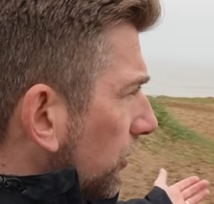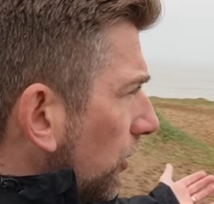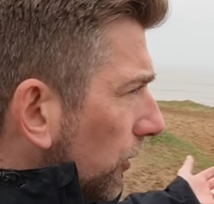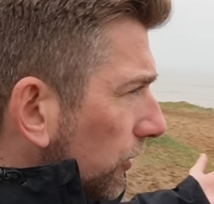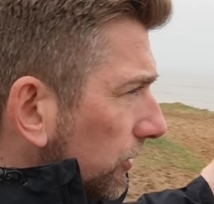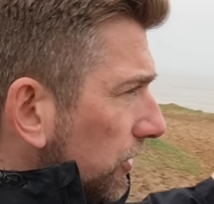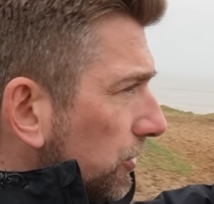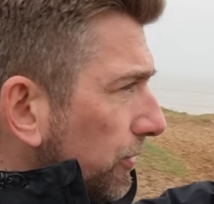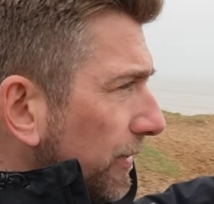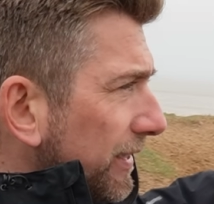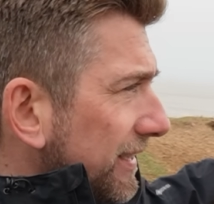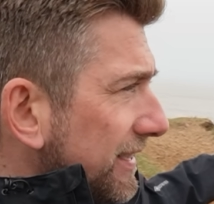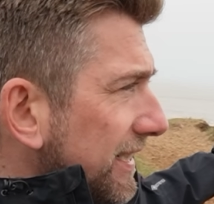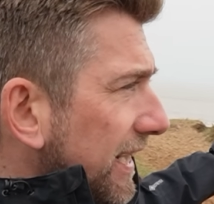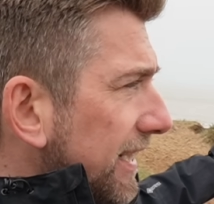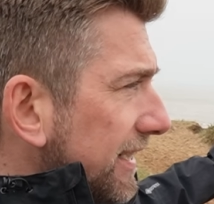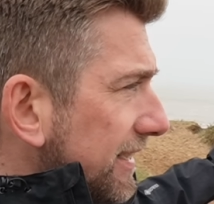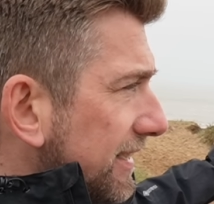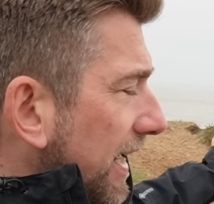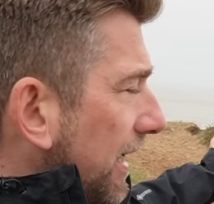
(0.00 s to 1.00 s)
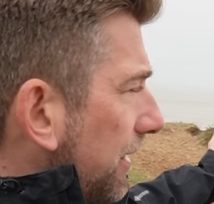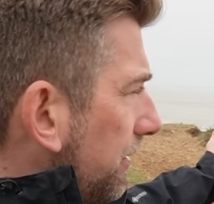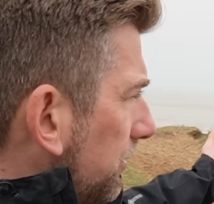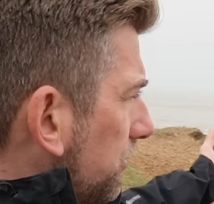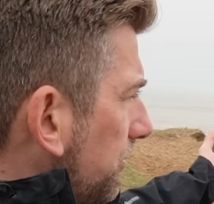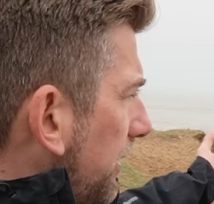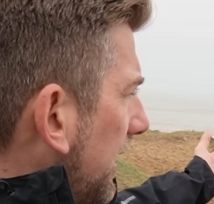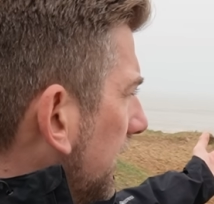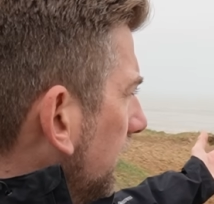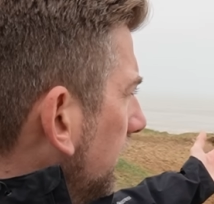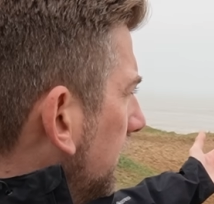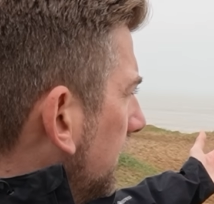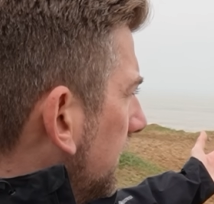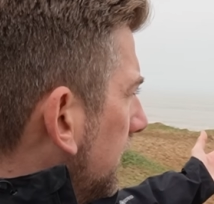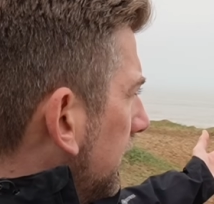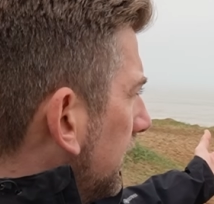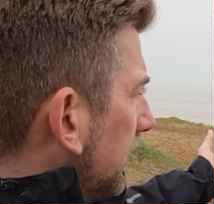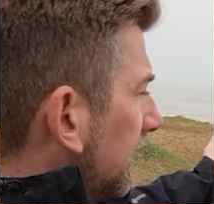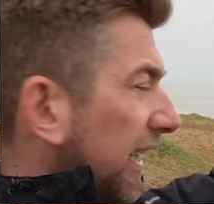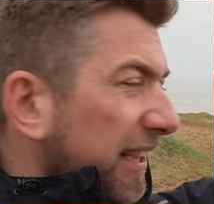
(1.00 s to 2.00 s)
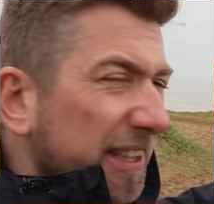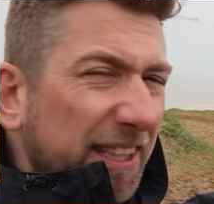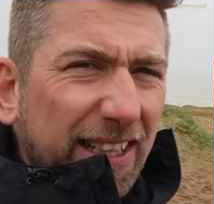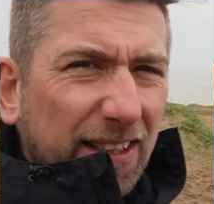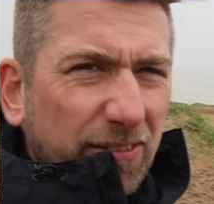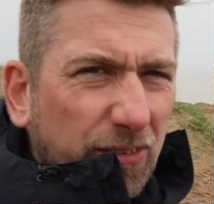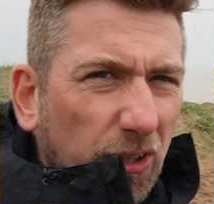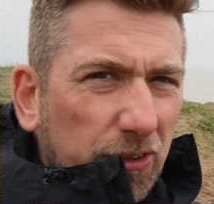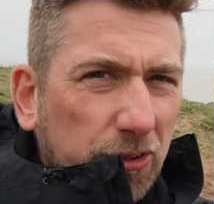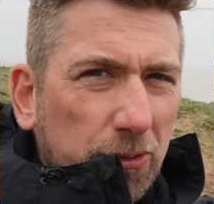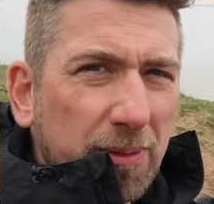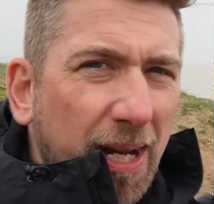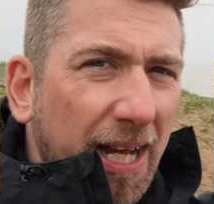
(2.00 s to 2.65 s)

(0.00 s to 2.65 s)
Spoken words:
gorgeous when the tide's out as well. I think I've got some